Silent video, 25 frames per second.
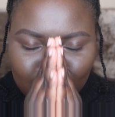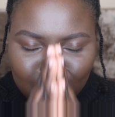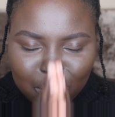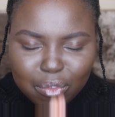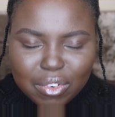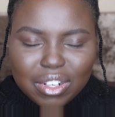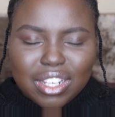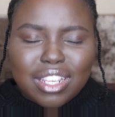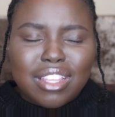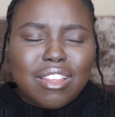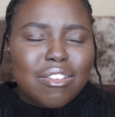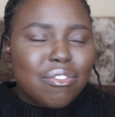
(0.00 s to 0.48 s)

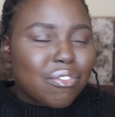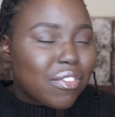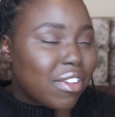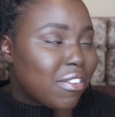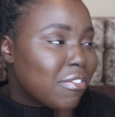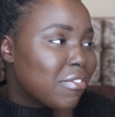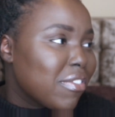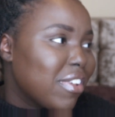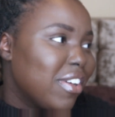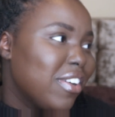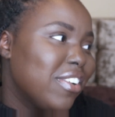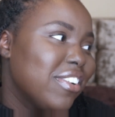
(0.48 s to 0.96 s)

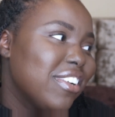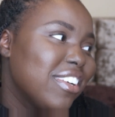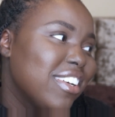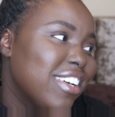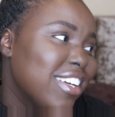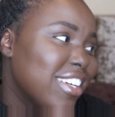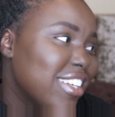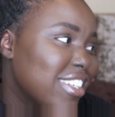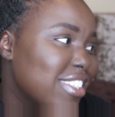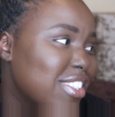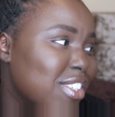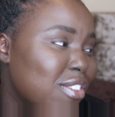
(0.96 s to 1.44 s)

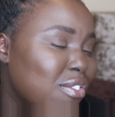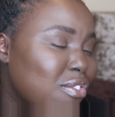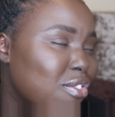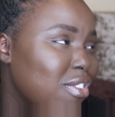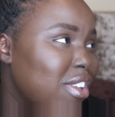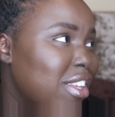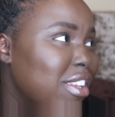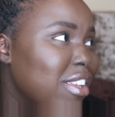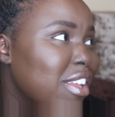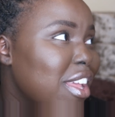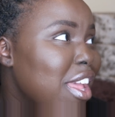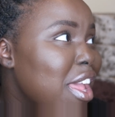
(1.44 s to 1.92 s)
I just
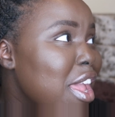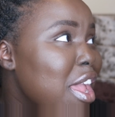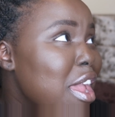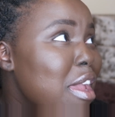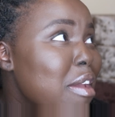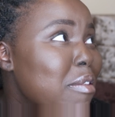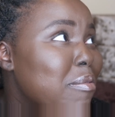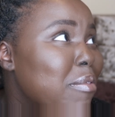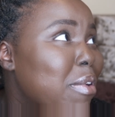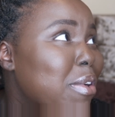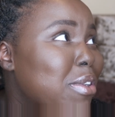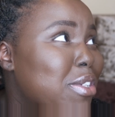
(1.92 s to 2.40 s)
feel
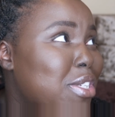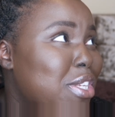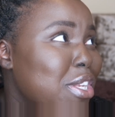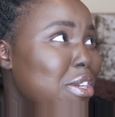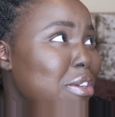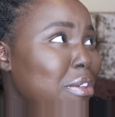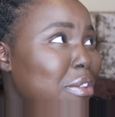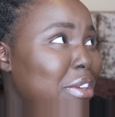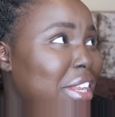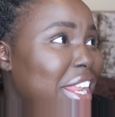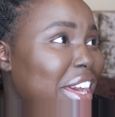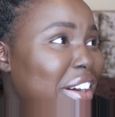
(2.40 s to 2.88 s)

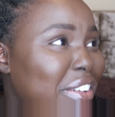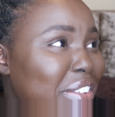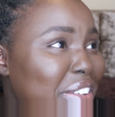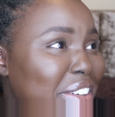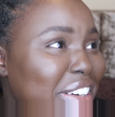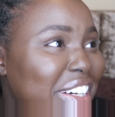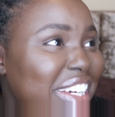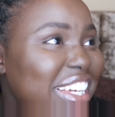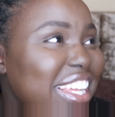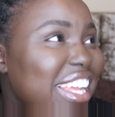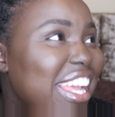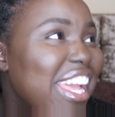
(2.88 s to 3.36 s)
emotional
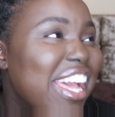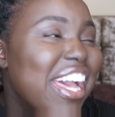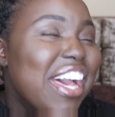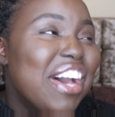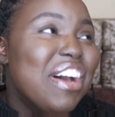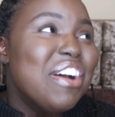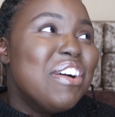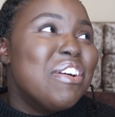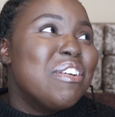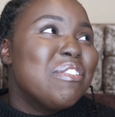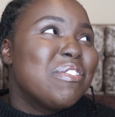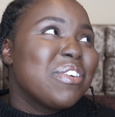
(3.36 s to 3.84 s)
now.
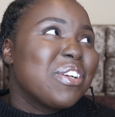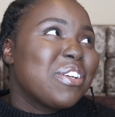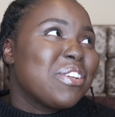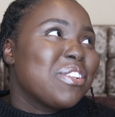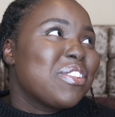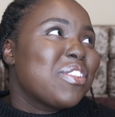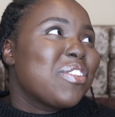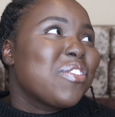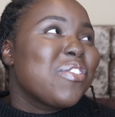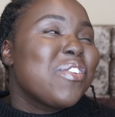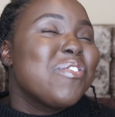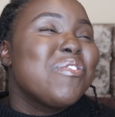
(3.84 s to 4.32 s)
Oh my
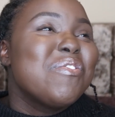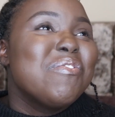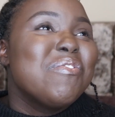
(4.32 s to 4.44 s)
god,